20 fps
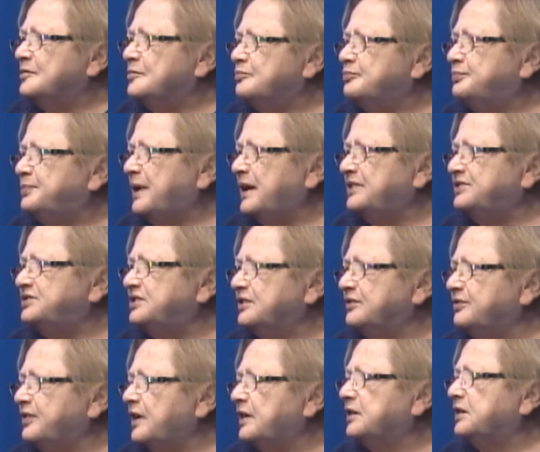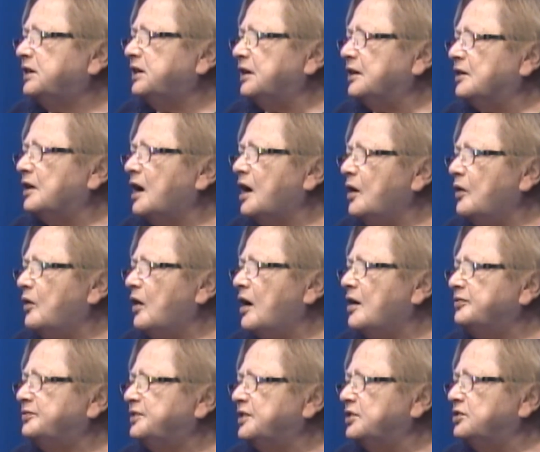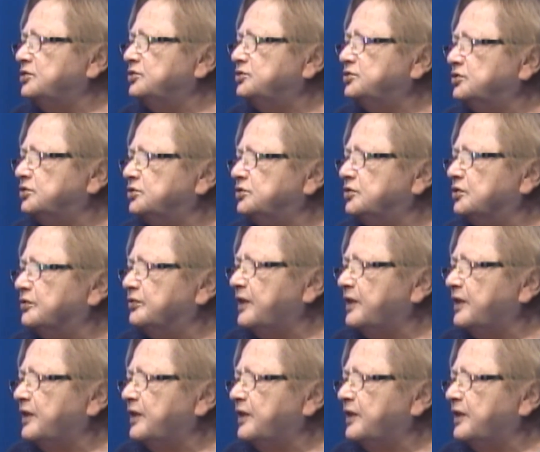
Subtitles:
basic vet care. How often should you